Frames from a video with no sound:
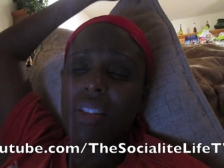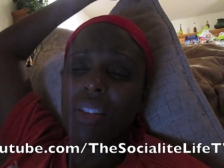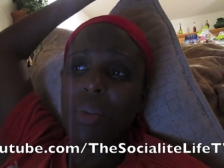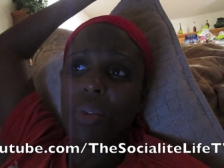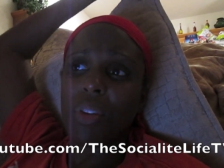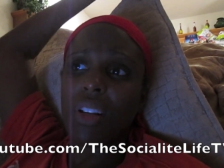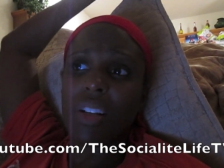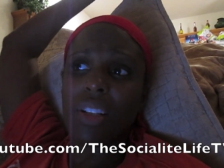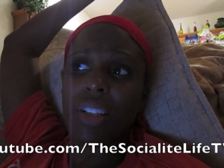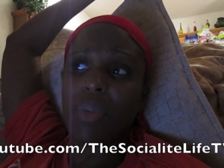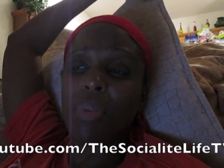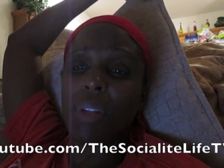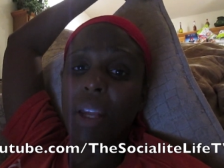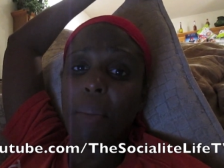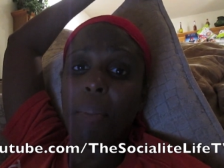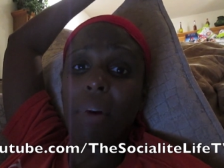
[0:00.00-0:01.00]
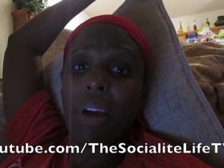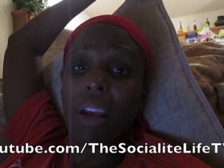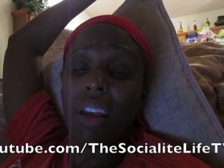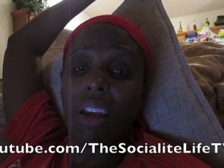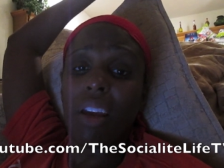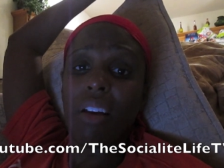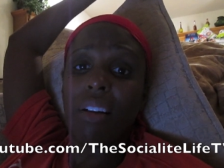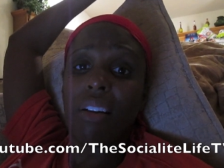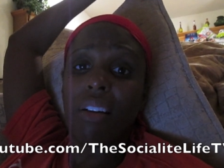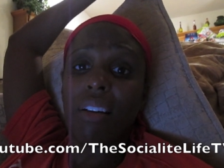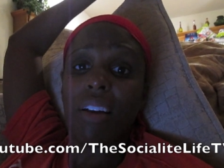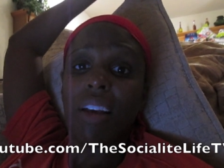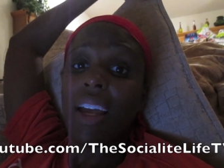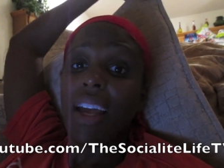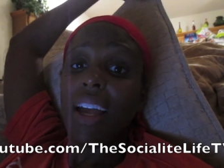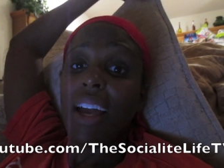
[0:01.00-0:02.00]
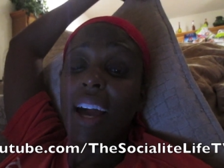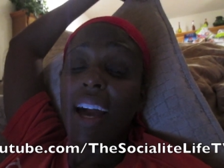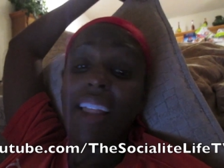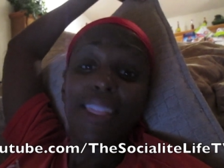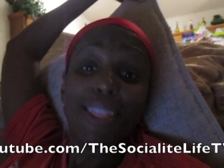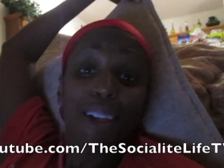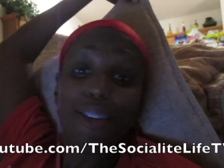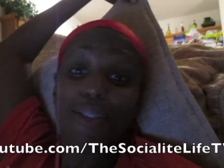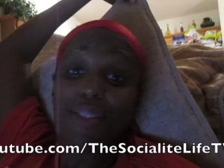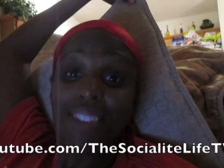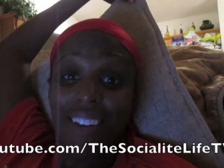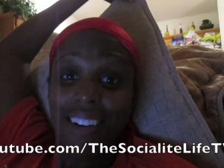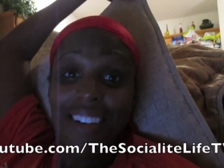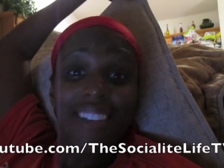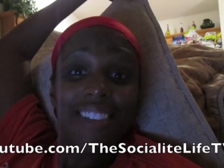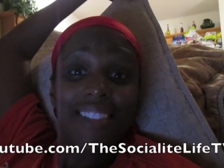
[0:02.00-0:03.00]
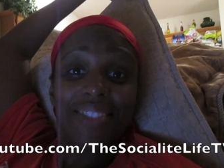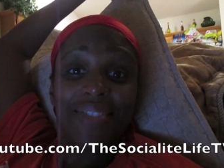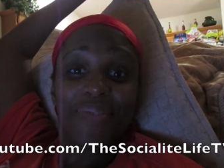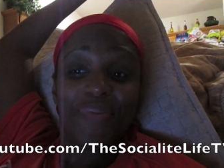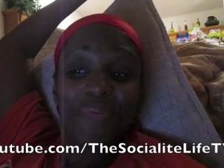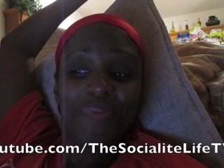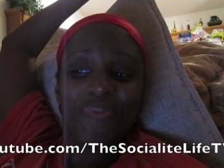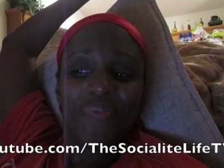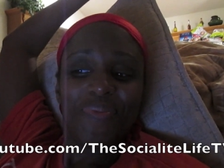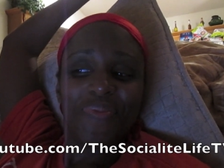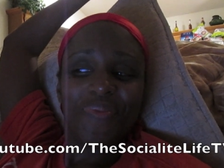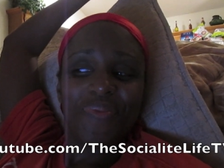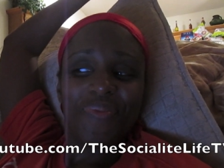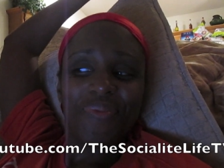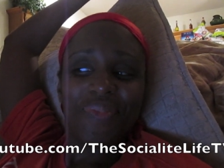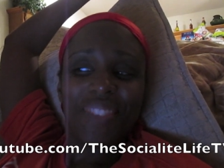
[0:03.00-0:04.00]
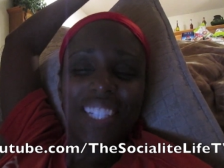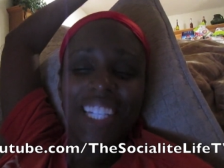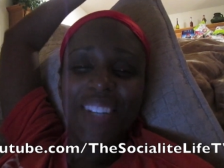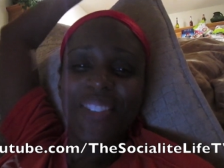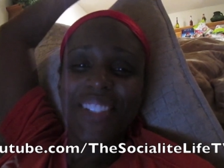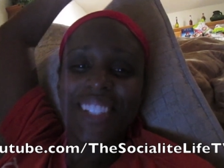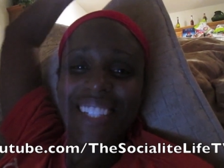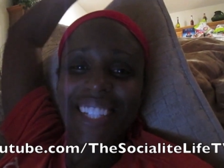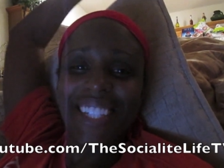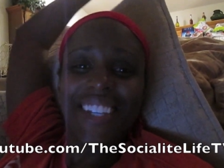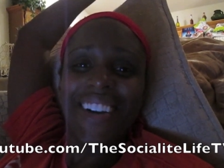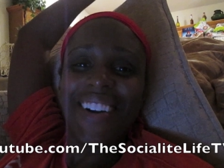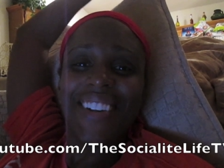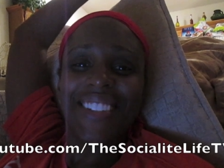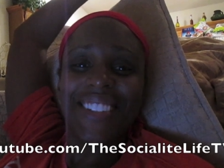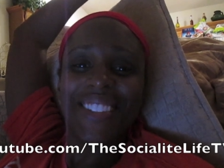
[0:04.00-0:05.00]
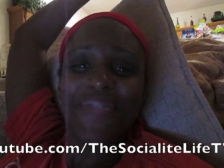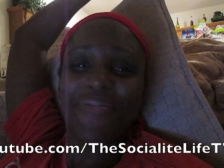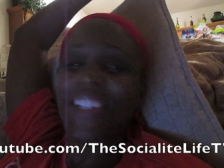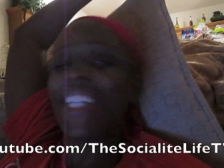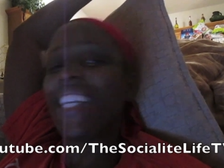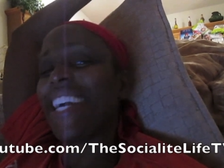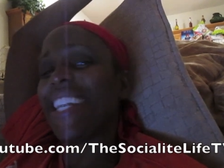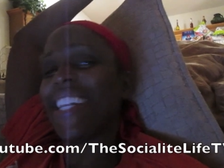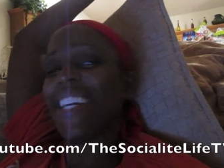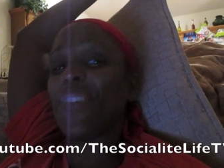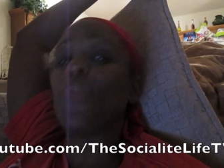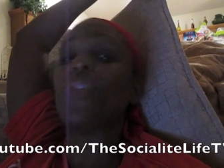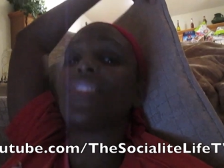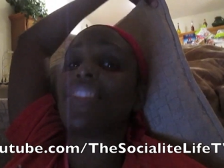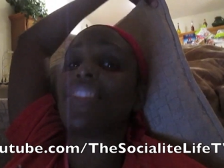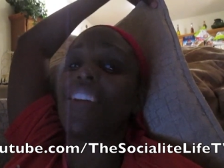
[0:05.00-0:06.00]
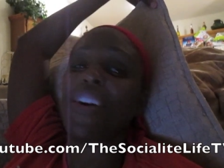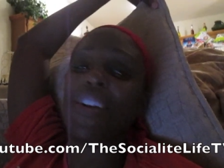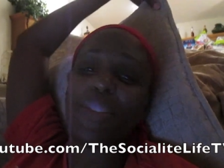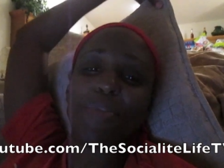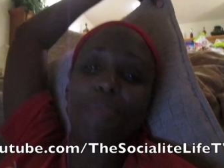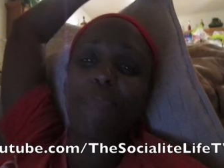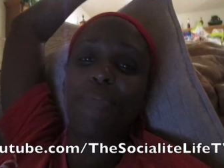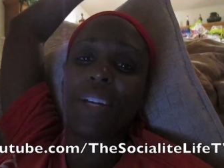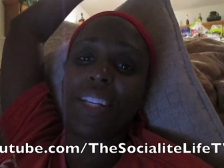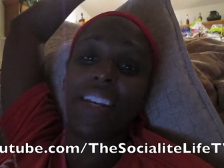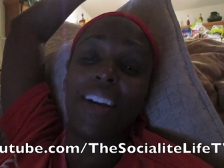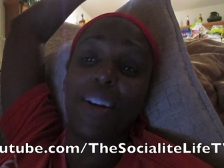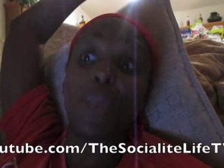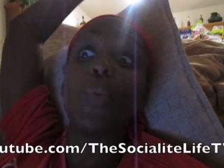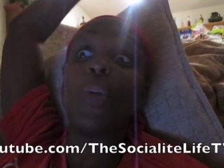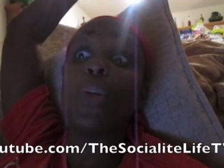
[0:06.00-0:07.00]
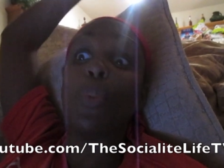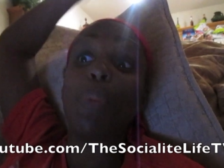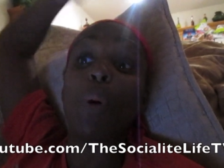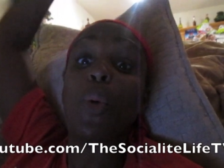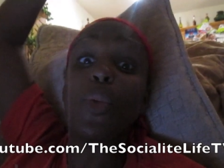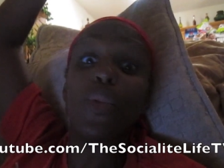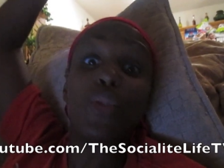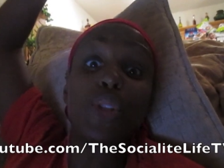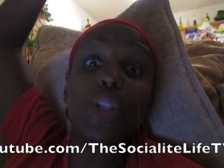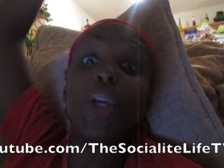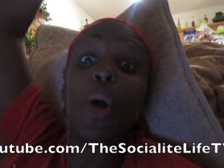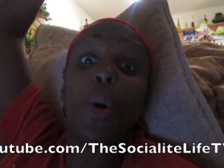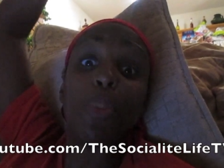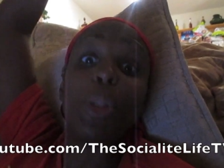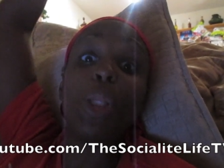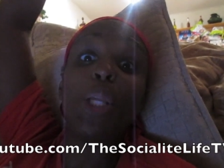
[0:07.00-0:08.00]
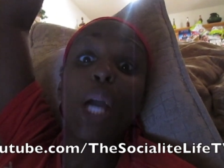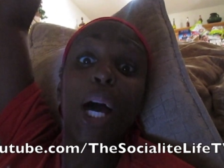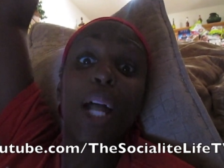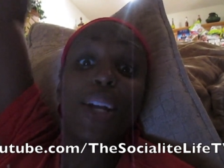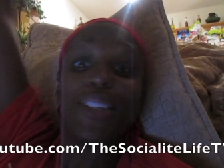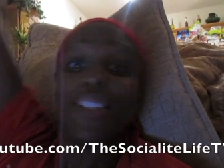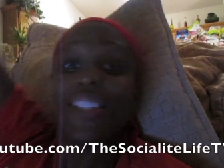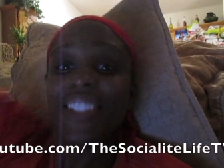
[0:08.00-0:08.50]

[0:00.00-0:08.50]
So we're going to just play it by ear. I love y'all. And I will see y'all mañana. We'll see y'all mañana. We'll both see y'all mañana.